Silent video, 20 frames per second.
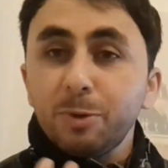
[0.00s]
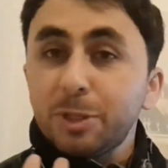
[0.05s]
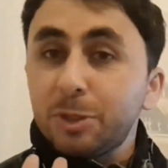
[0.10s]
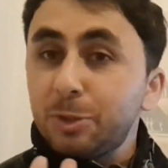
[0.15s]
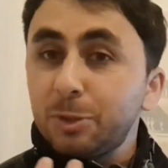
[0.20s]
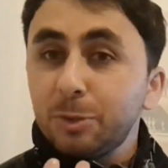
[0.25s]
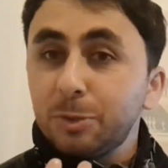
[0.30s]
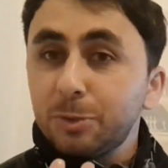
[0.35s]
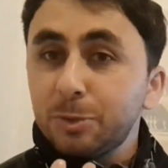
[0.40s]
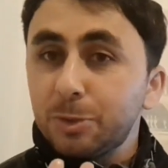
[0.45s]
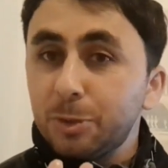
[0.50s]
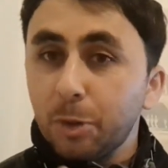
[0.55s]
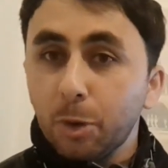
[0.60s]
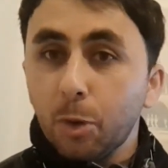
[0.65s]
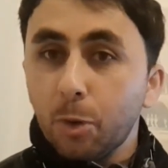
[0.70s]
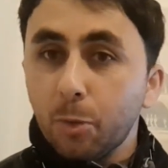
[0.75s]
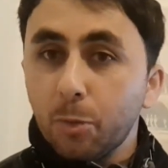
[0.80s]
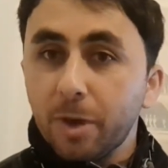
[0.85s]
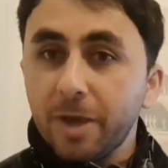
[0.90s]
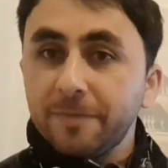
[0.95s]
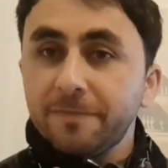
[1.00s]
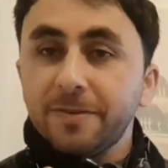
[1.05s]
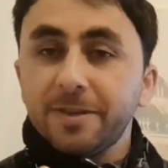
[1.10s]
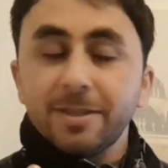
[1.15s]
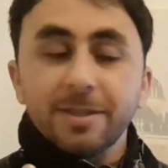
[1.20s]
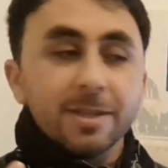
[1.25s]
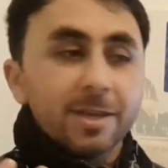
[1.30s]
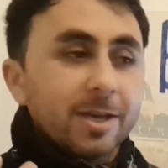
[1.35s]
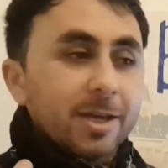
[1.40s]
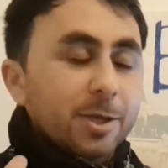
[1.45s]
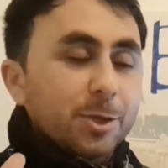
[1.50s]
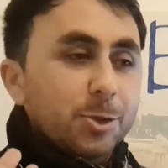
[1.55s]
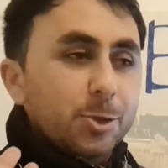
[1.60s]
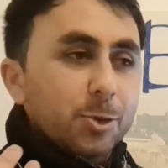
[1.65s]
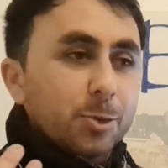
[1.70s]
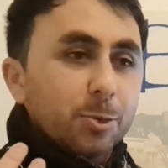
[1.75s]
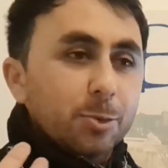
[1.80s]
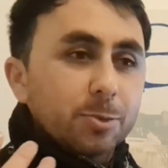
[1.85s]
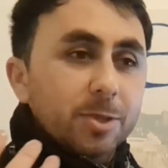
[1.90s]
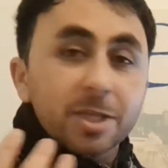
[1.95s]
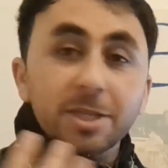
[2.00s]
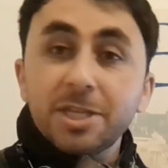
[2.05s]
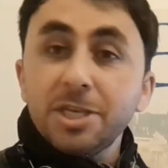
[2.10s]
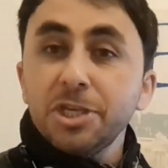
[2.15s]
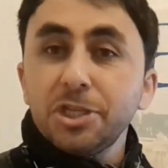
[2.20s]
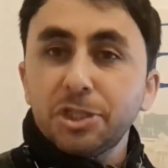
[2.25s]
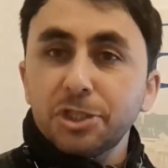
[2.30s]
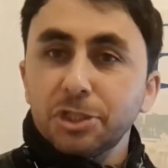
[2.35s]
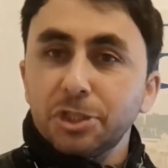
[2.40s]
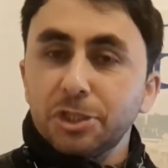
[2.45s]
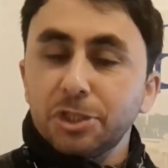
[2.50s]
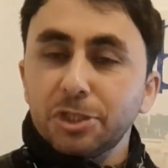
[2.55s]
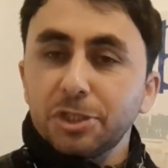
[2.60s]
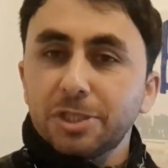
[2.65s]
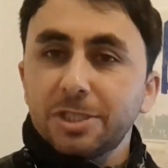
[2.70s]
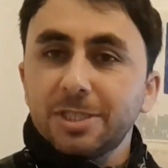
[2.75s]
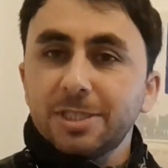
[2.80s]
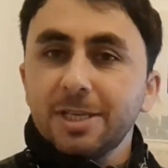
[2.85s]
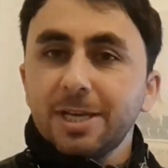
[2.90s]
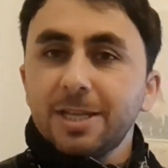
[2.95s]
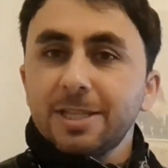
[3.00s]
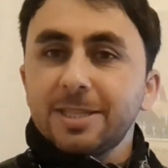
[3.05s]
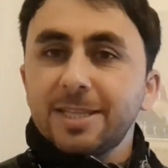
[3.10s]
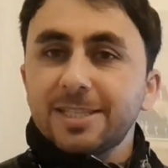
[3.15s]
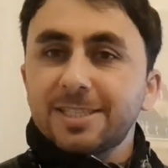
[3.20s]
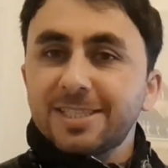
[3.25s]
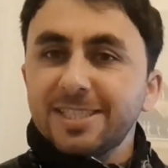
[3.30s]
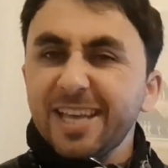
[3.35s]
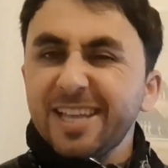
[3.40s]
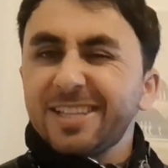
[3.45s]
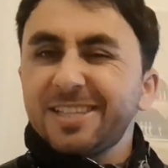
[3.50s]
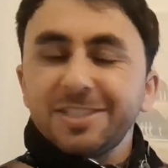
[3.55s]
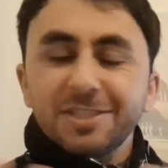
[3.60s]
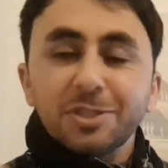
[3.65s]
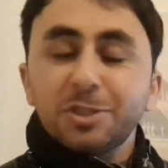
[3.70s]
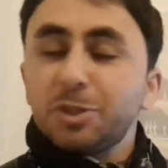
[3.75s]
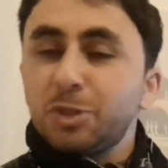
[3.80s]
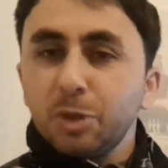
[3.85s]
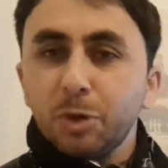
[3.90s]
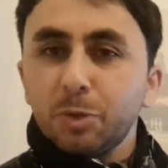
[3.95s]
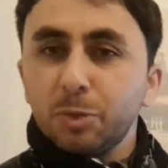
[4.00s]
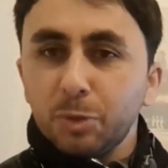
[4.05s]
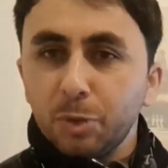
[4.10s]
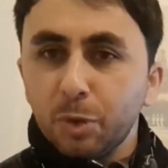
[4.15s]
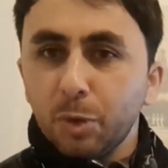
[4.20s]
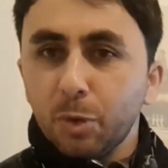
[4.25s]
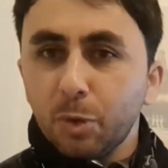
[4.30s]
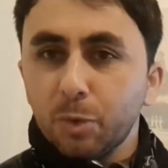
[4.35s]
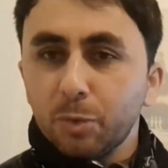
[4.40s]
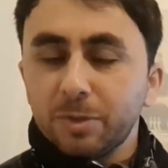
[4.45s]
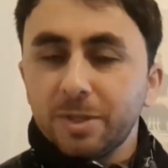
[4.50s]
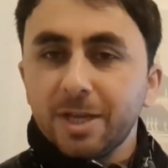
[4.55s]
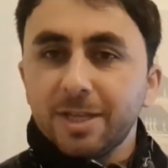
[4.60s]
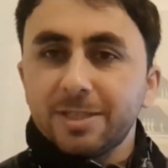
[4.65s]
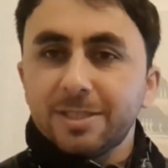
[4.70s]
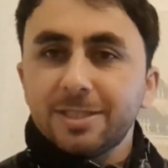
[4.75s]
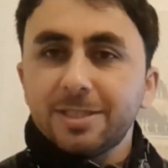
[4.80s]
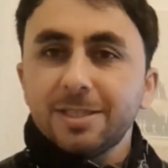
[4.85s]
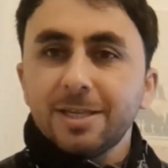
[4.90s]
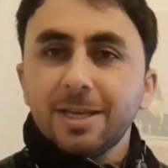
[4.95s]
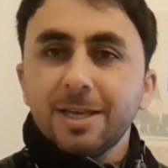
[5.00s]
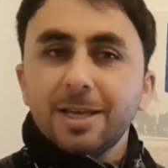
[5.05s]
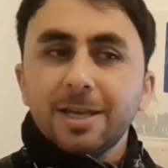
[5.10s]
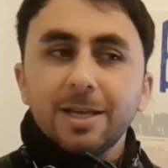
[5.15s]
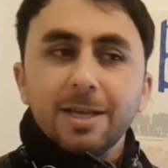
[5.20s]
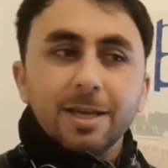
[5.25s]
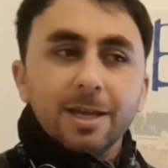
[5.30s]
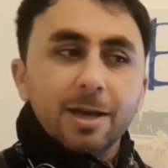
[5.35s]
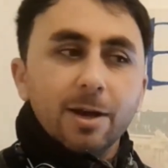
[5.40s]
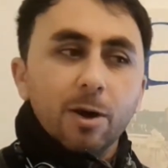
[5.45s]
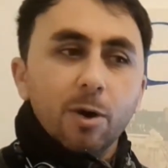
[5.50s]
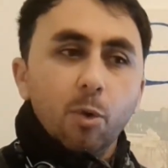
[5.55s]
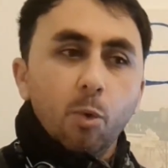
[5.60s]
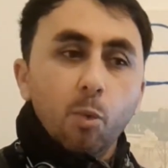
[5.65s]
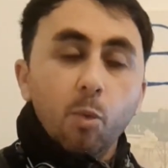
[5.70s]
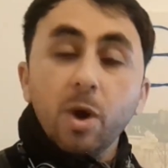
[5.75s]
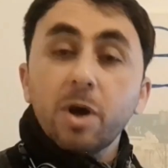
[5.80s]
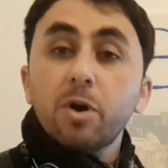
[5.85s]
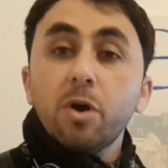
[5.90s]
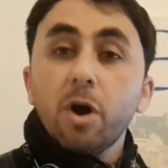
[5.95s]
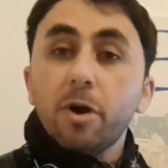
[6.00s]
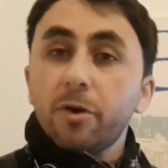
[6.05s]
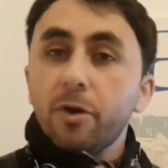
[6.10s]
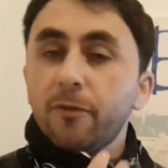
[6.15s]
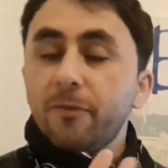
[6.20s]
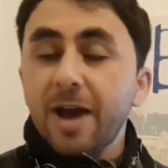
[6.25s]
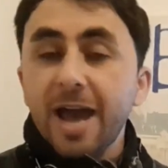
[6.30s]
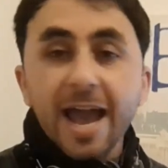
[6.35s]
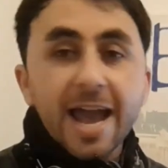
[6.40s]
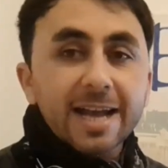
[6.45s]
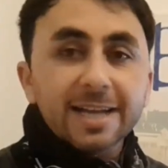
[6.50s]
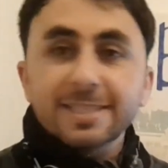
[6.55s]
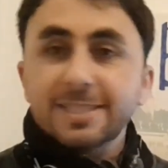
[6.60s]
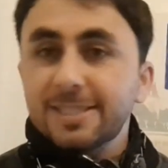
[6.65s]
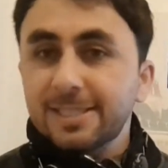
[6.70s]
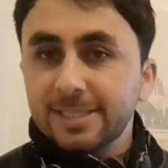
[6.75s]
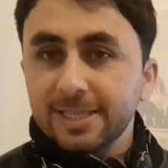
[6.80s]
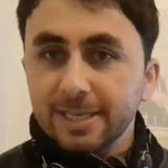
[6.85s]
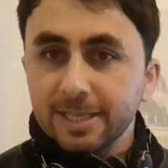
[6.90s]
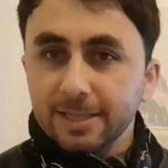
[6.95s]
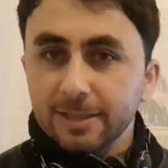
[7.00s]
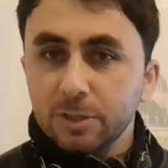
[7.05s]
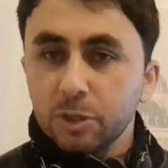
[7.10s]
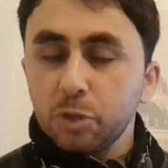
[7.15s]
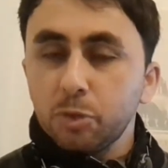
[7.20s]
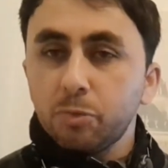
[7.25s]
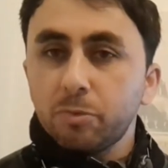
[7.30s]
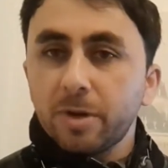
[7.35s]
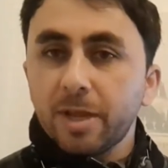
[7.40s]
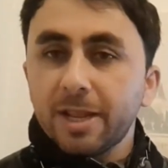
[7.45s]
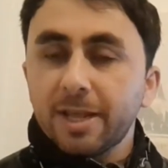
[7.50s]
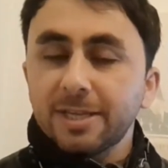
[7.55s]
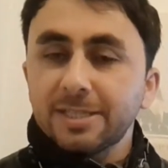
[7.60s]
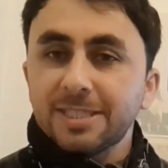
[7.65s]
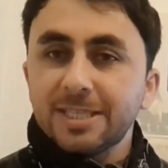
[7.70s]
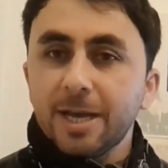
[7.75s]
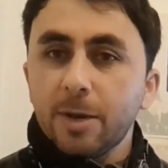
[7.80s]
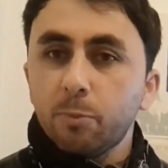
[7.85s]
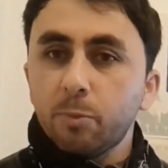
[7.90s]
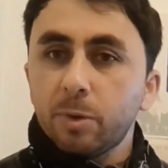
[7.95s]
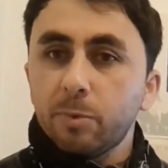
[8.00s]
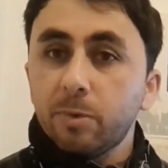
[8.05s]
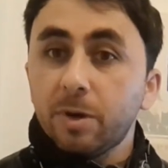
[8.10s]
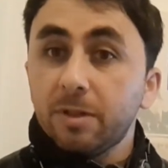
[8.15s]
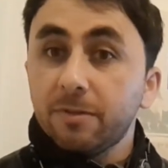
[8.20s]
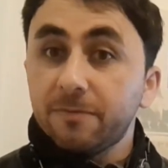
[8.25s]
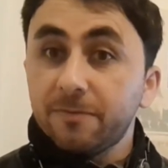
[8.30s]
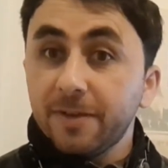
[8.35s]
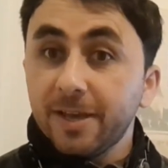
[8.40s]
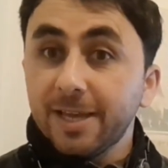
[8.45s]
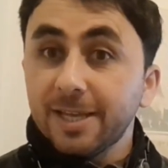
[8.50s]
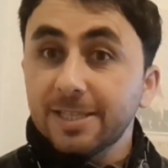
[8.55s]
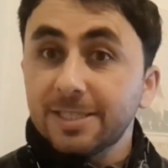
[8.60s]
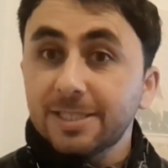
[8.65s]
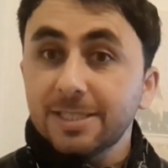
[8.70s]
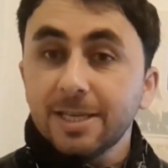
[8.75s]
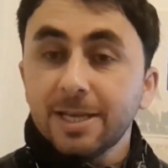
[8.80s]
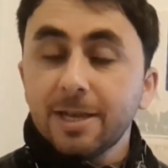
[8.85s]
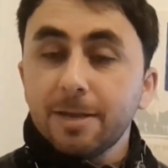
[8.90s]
don't know. Even the teachers, the centers don't know that what kind of accent during exam we will face.